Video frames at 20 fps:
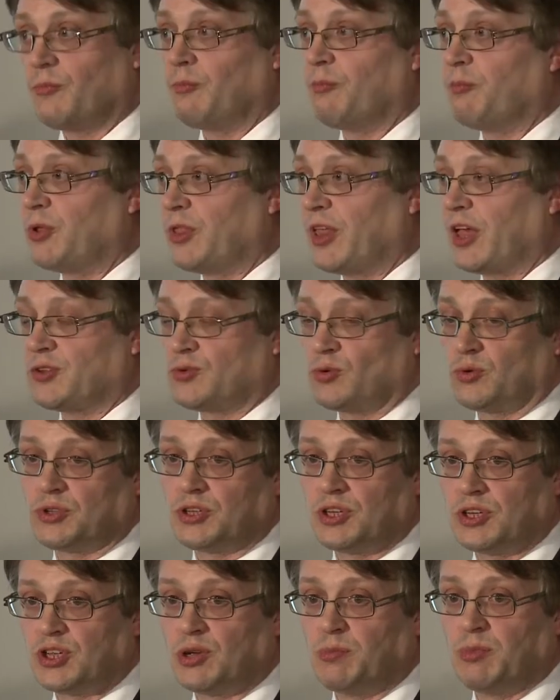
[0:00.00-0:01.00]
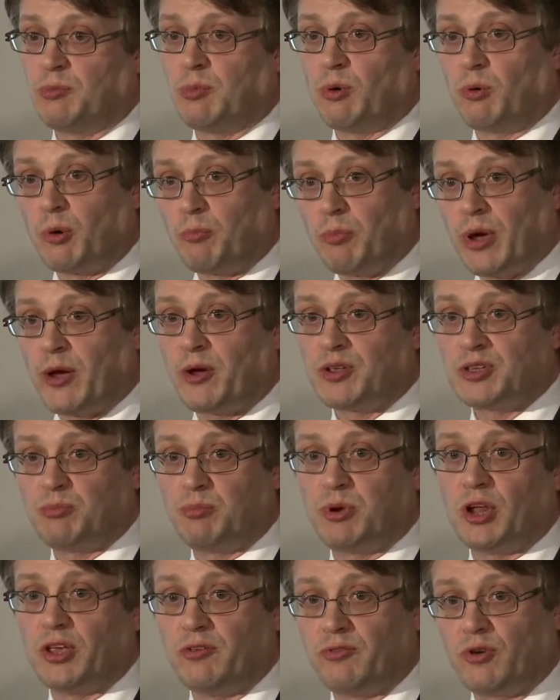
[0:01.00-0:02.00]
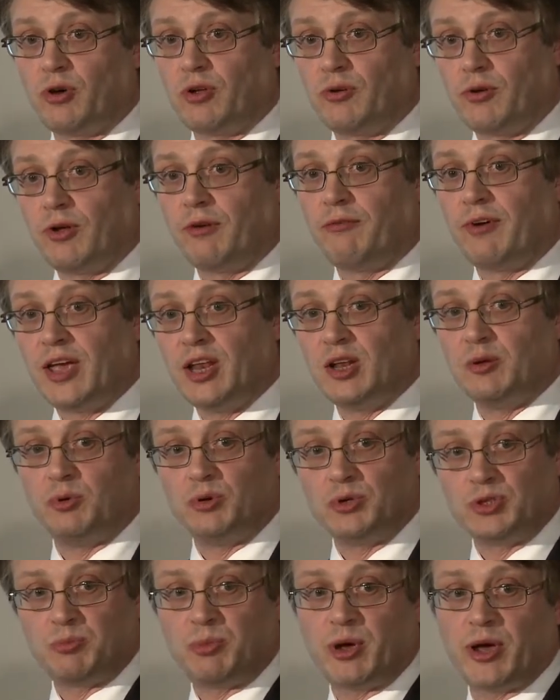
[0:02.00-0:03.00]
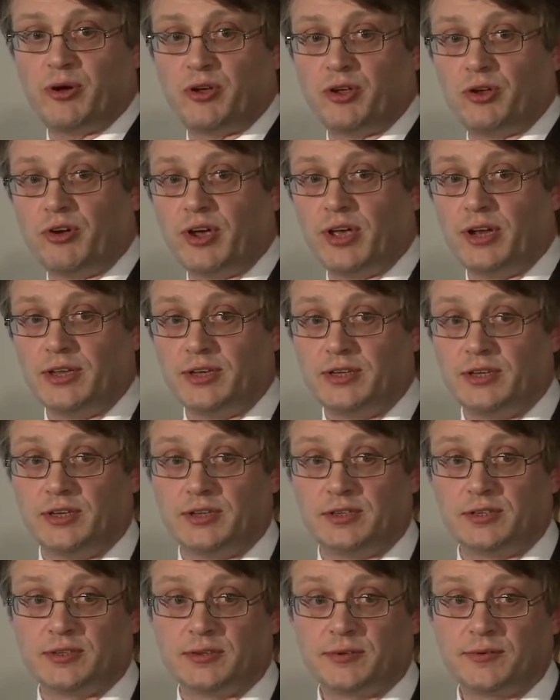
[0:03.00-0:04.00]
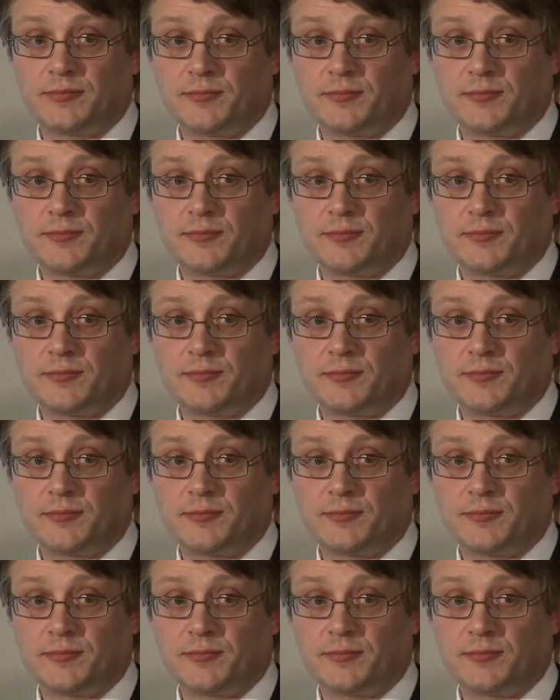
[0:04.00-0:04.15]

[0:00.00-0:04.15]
but that's also determined by what power supply you've got available to power your LEDs.